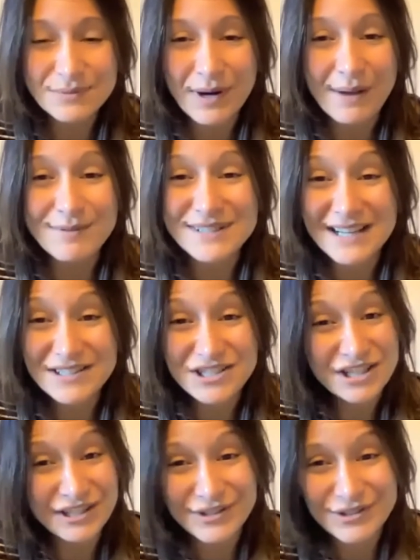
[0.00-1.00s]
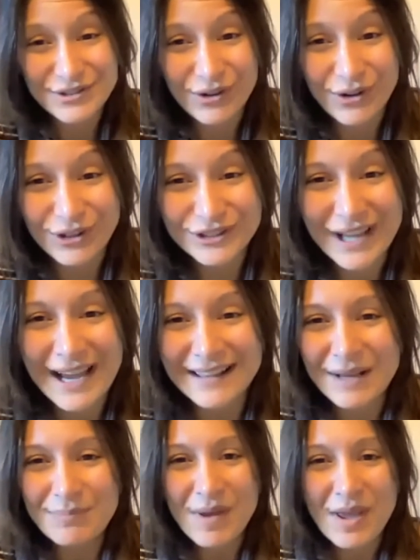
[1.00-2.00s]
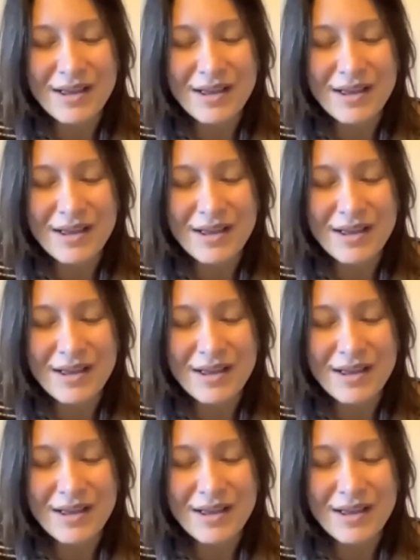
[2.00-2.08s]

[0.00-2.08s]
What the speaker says: when I was 18 years old, I